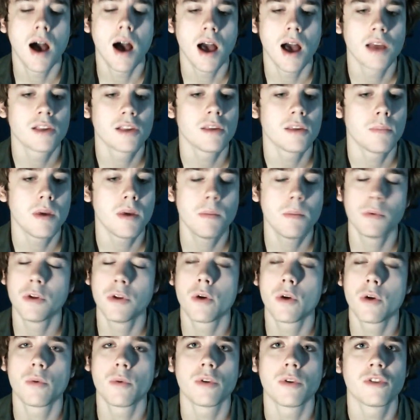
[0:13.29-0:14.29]
I see people
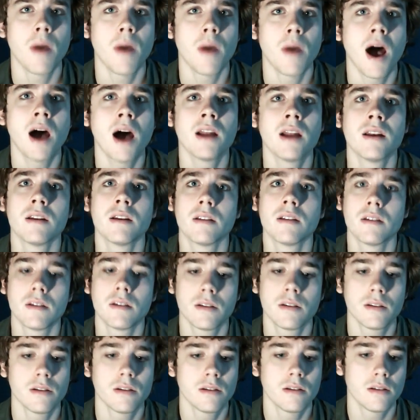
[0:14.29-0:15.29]
don't respond,
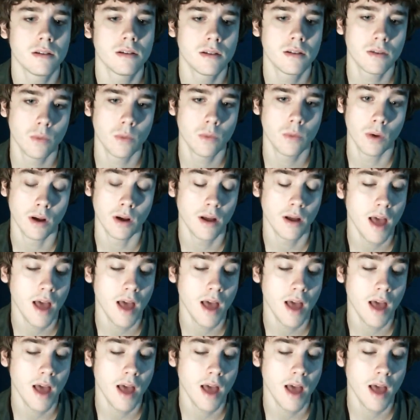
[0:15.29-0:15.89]
well,